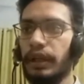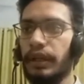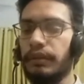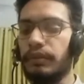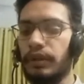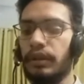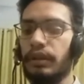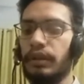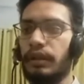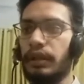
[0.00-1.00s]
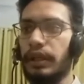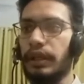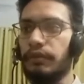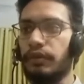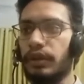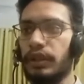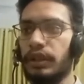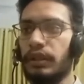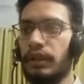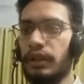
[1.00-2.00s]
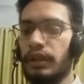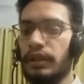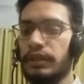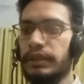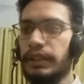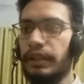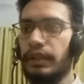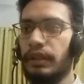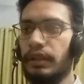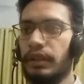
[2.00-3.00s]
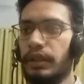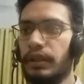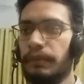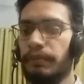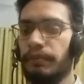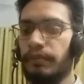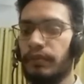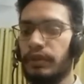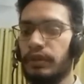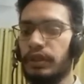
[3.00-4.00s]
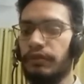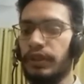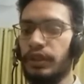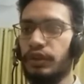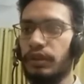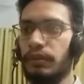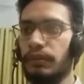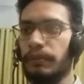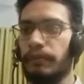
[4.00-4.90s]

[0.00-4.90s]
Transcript: And again, for the standard deviation,